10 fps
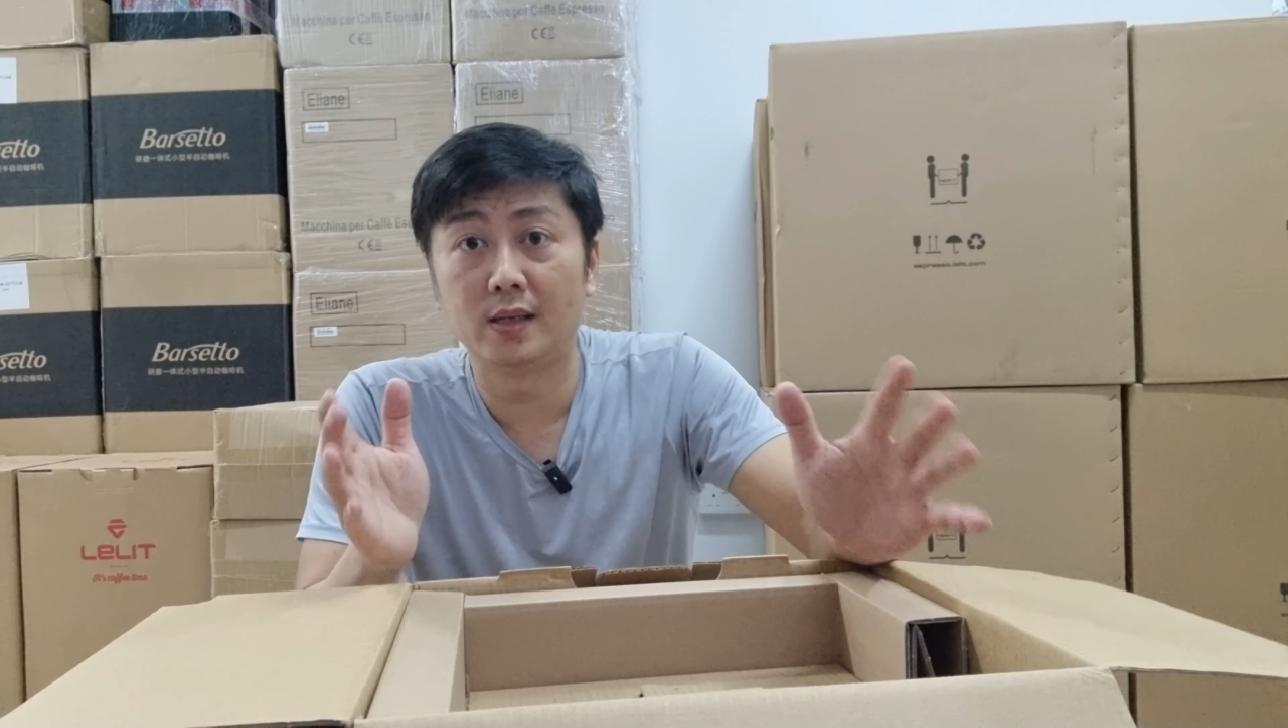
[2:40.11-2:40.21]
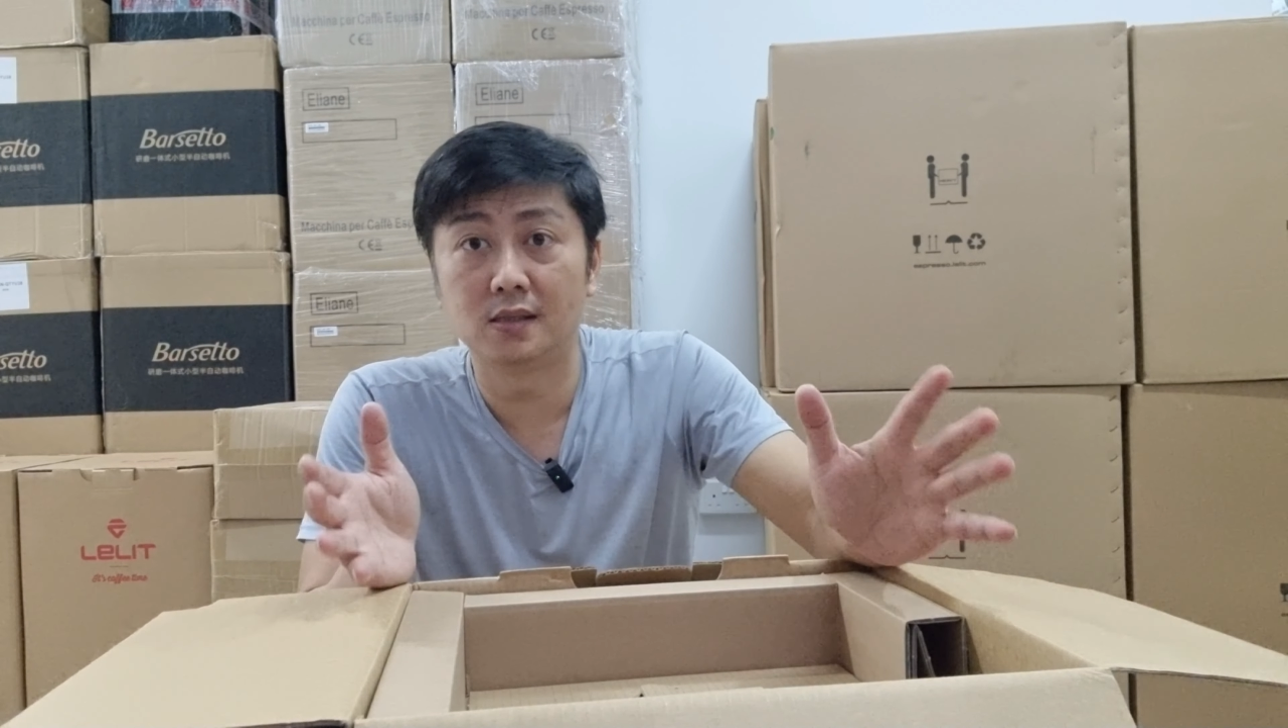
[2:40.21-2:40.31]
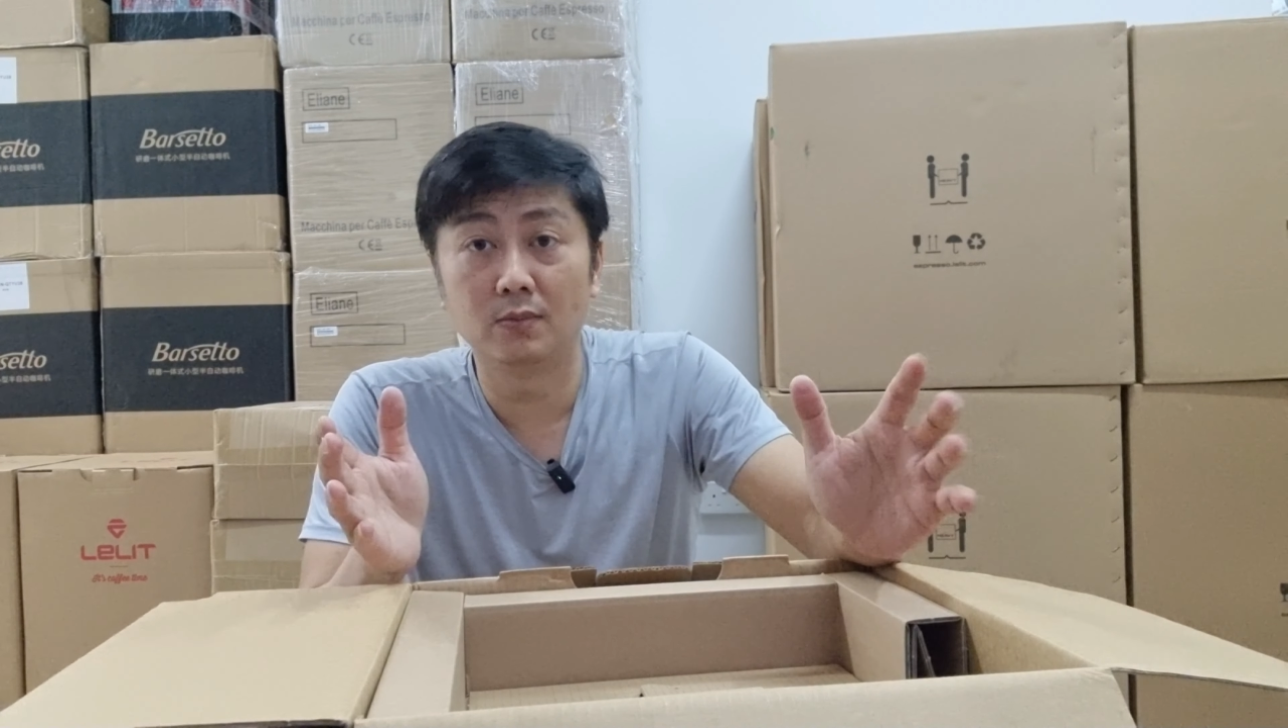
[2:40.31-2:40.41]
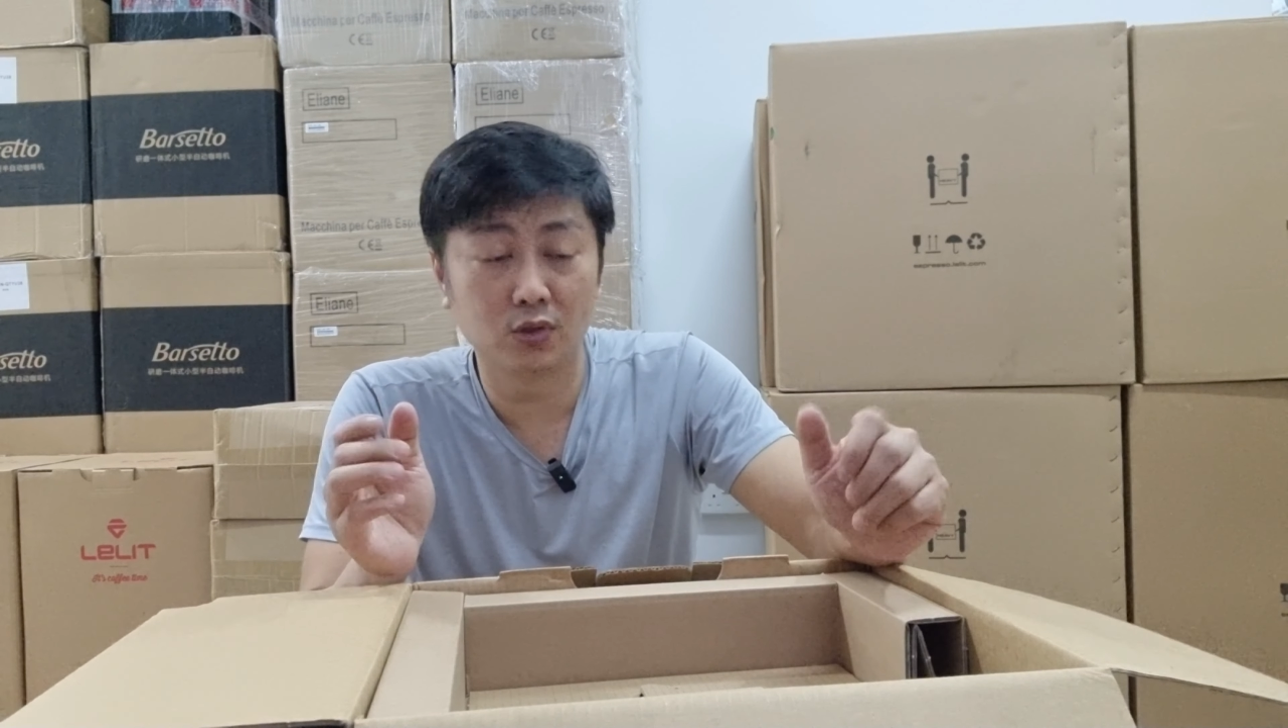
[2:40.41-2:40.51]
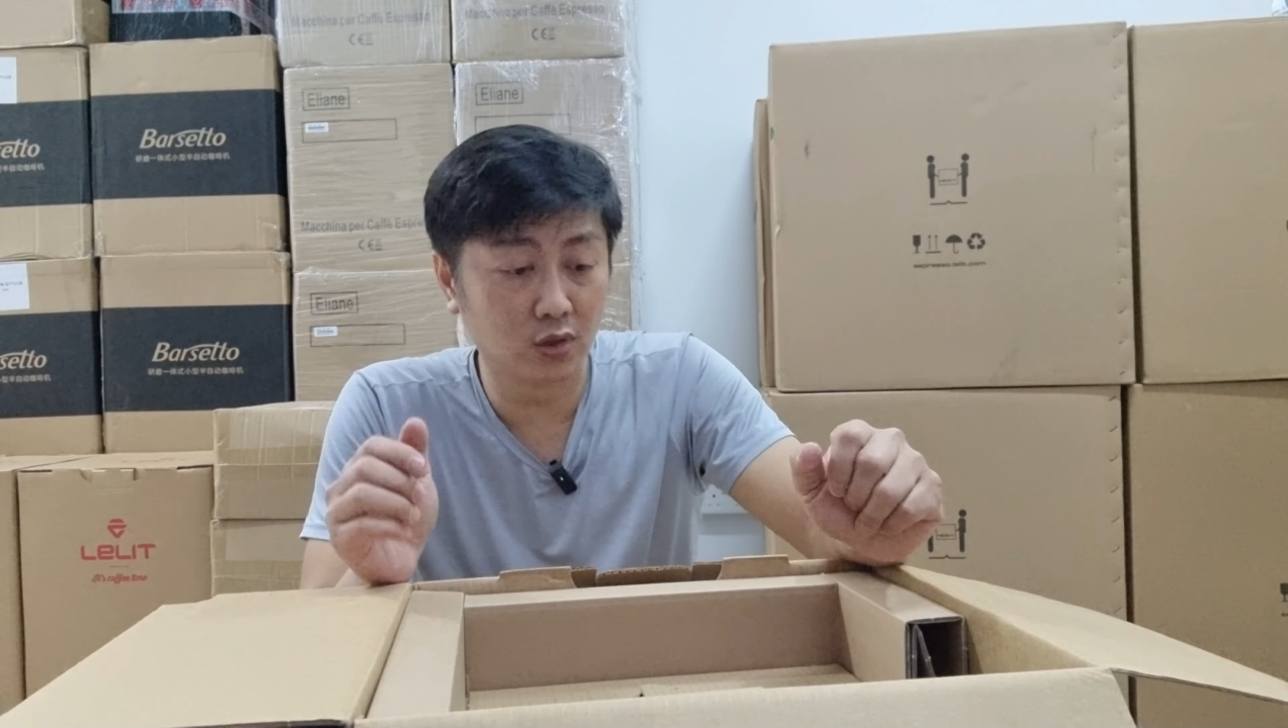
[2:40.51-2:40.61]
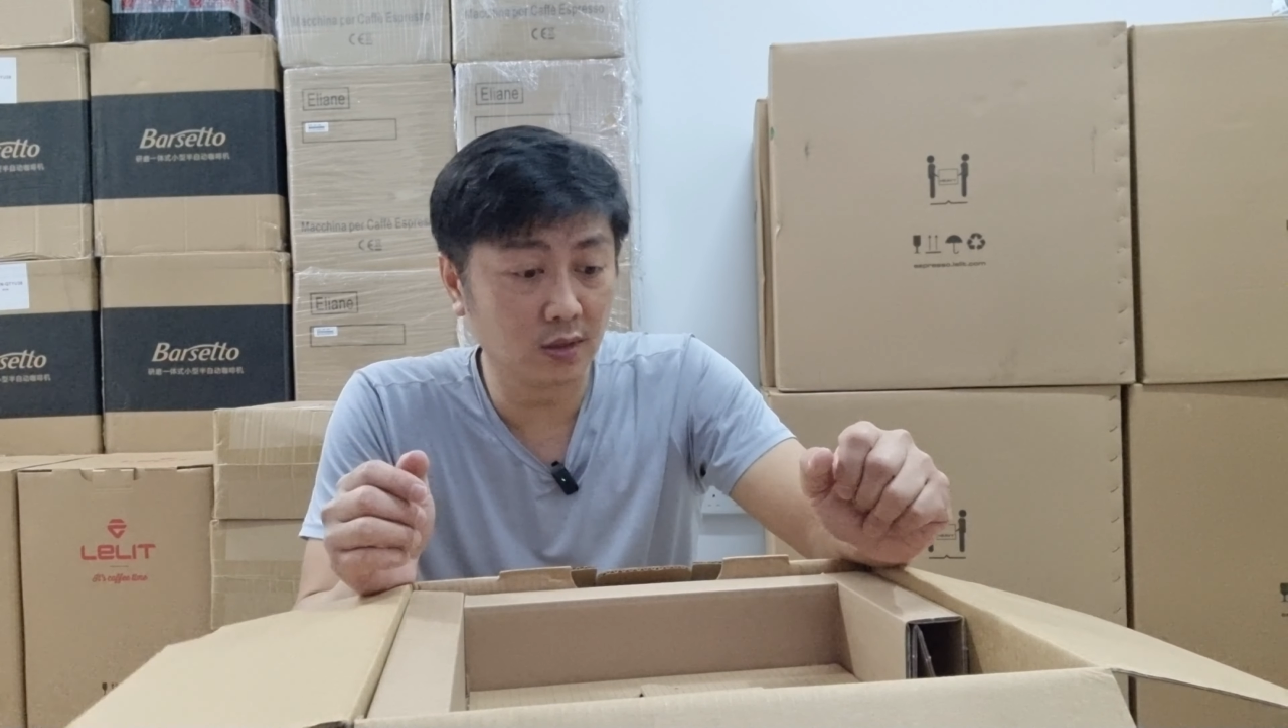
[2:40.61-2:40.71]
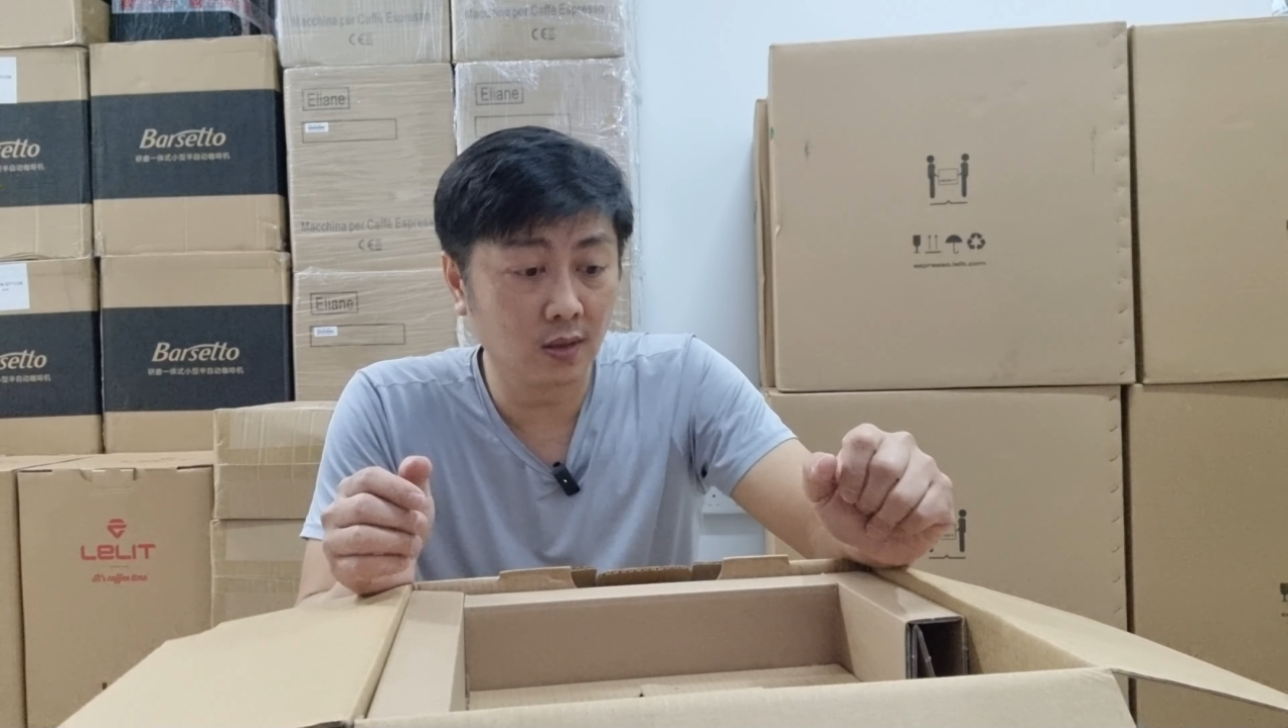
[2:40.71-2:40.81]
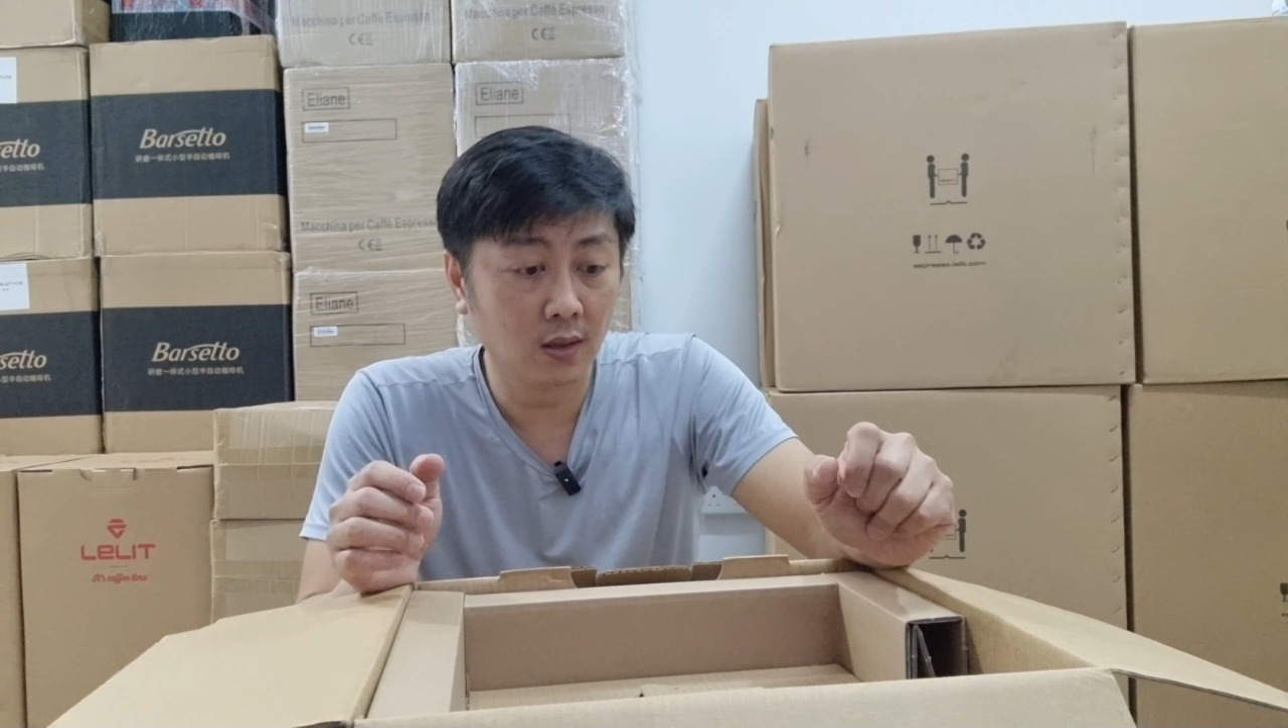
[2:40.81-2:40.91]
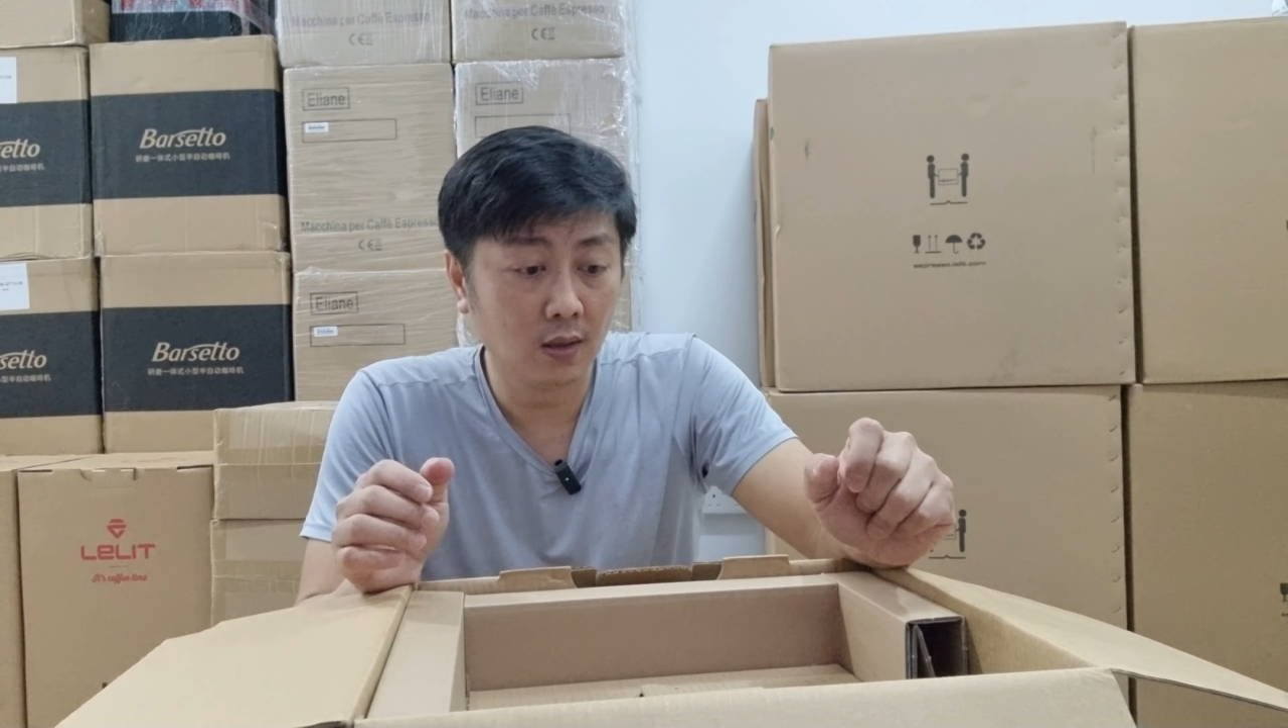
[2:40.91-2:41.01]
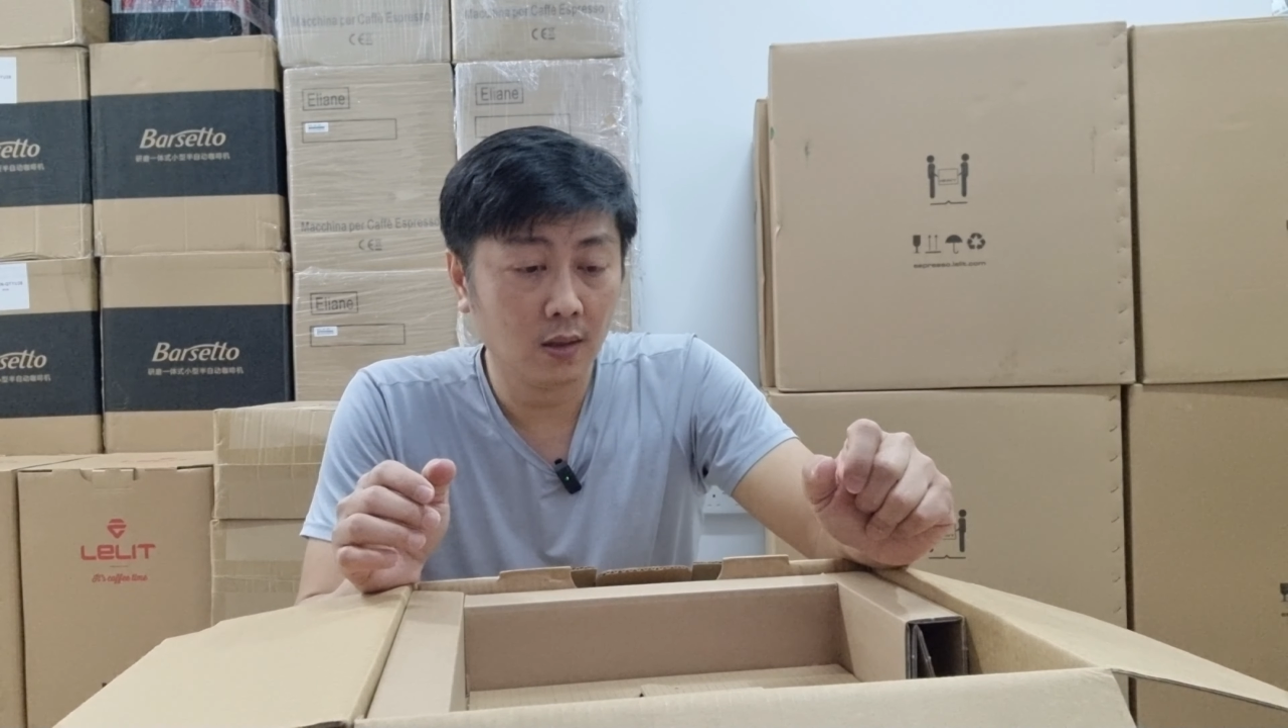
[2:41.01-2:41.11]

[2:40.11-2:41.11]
messy machine.